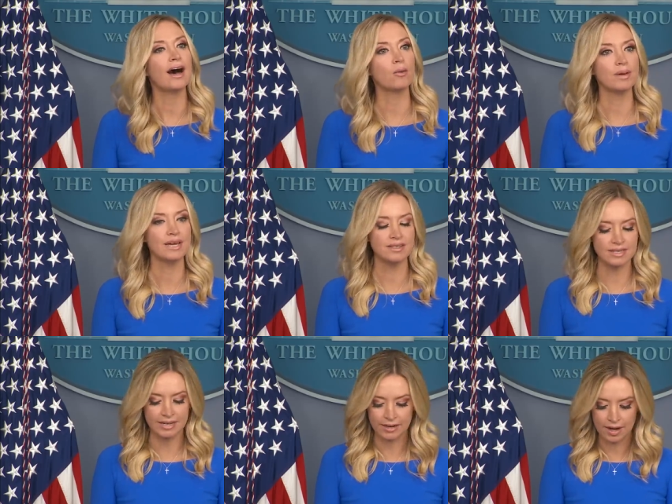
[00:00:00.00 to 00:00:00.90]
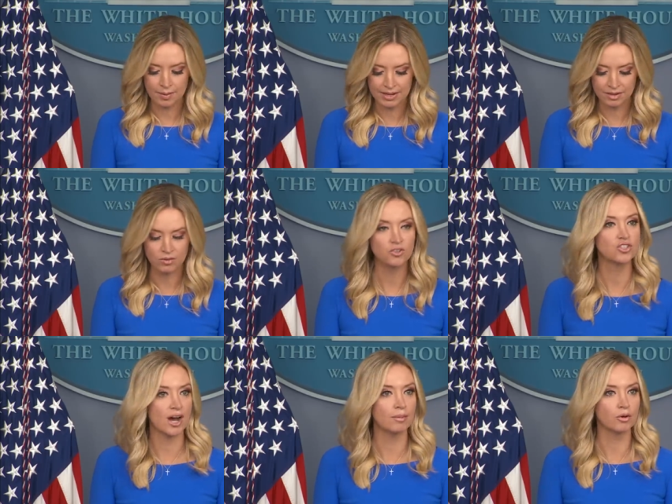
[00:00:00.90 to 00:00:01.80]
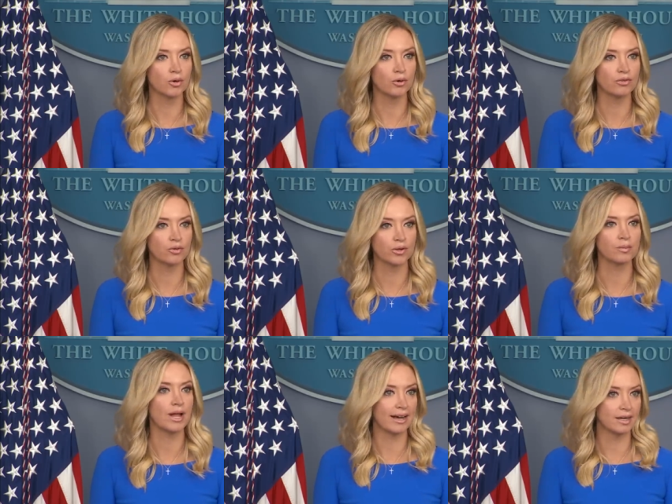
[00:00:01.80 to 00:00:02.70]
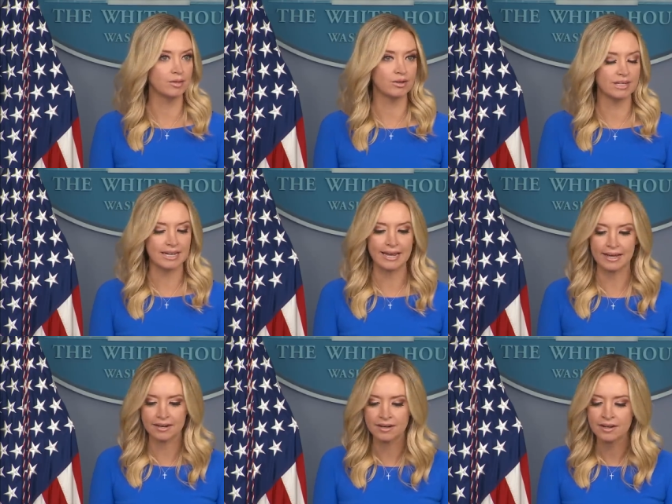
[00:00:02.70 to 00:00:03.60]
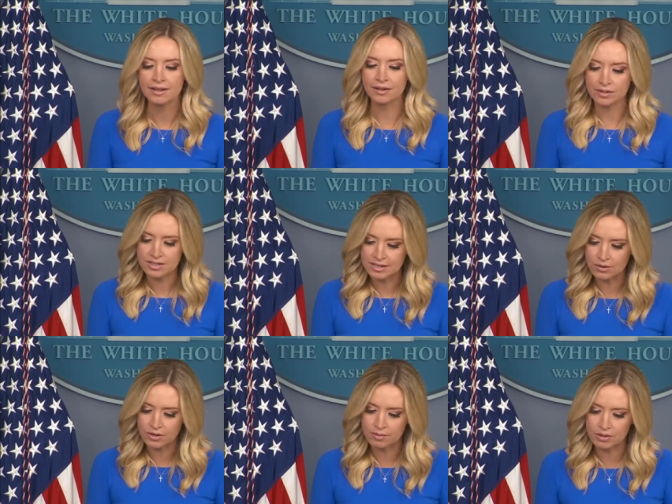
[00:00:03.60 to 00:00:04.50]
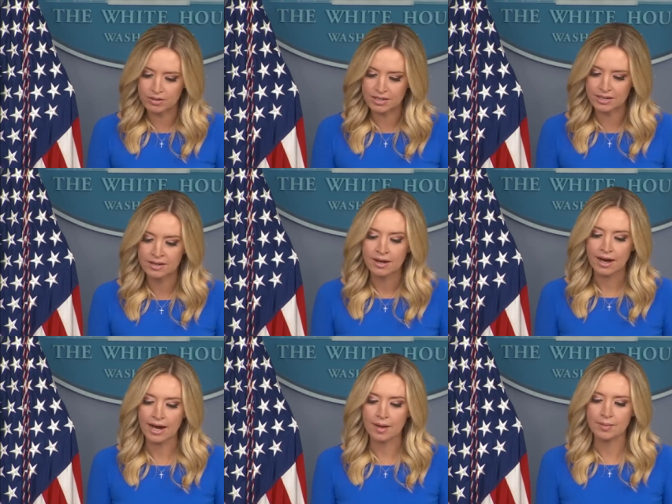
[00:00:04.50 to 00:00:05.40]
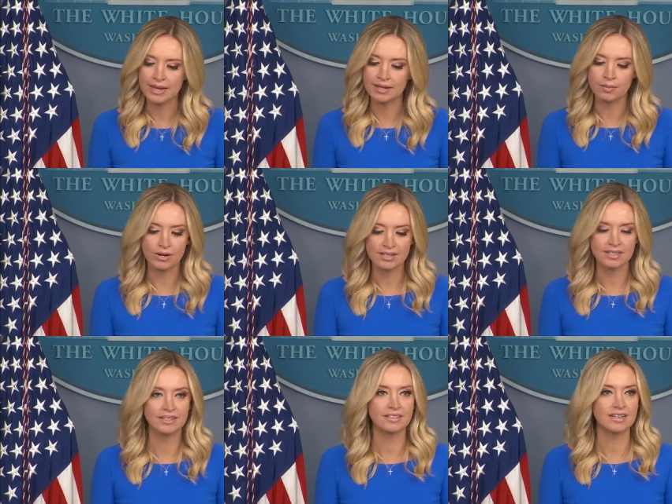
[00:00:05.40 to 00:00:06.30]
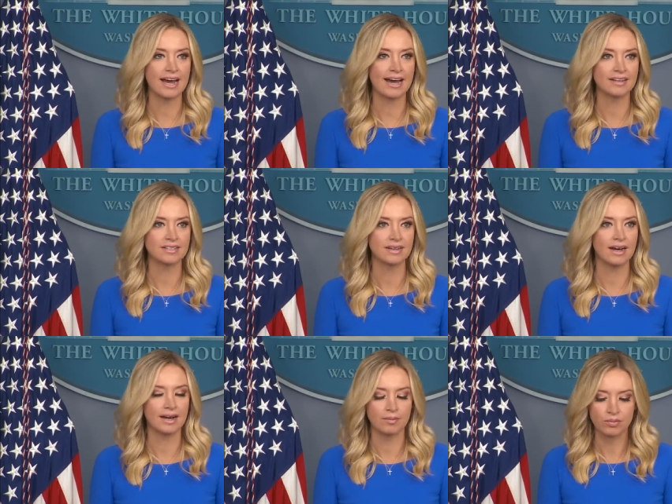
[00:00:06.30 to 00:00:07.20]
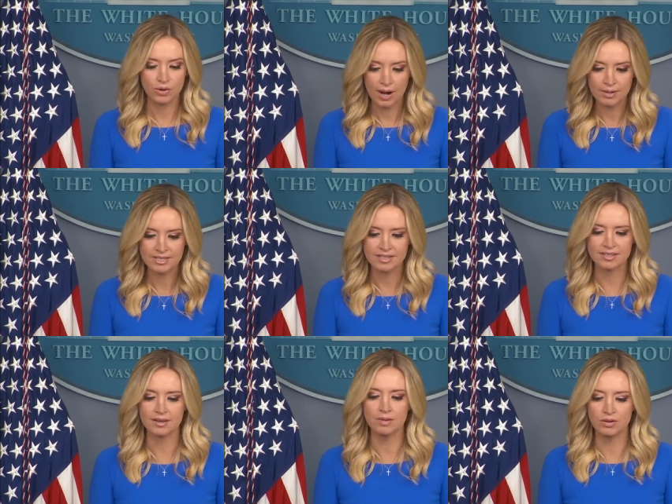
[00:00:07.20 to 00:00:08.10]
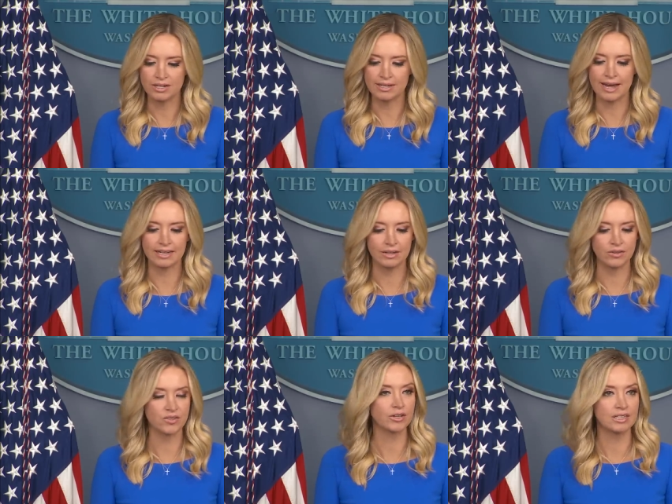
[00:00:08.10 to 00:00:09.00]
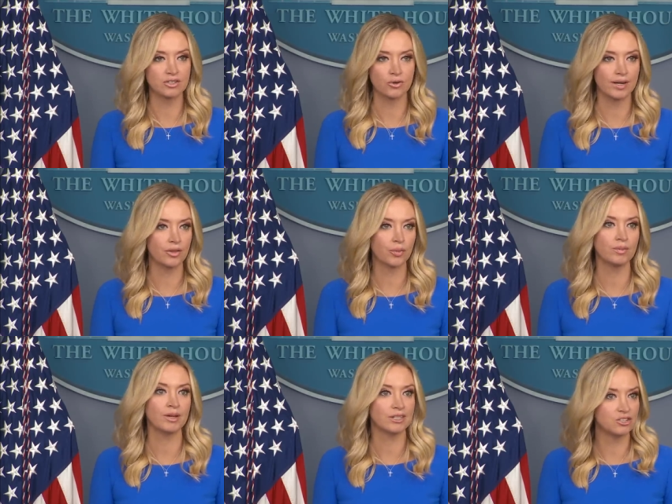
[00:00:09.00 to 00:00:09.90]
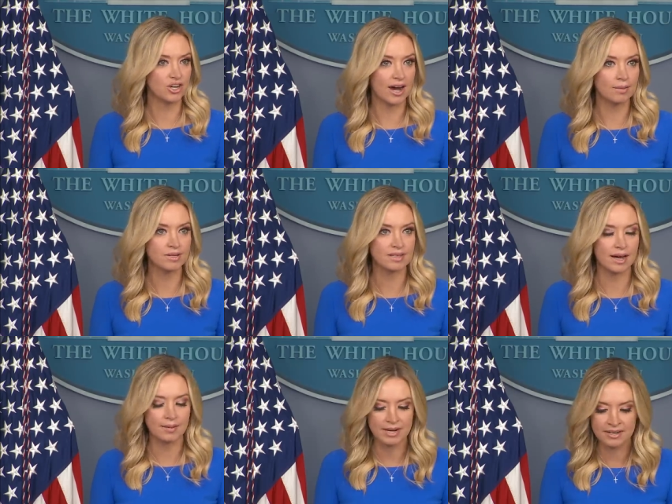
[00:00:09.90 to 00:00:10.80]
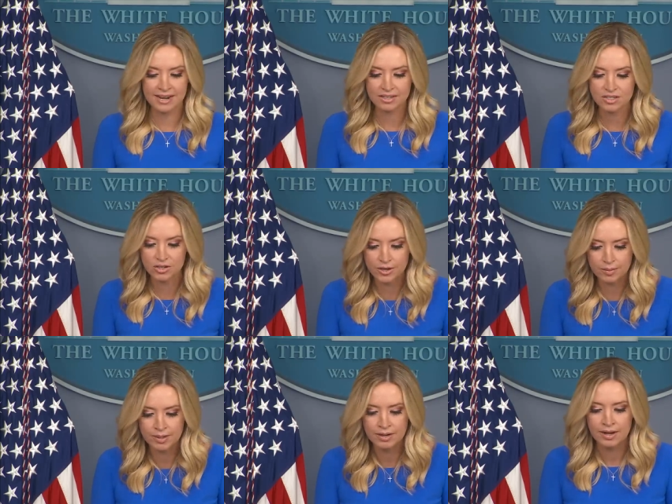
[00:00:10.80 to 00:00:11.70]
outpacing um, and job growth for the black community and the Latino community. Um, and the president has um, promised this community that he's looking to create 3 million jobs um, in the next term.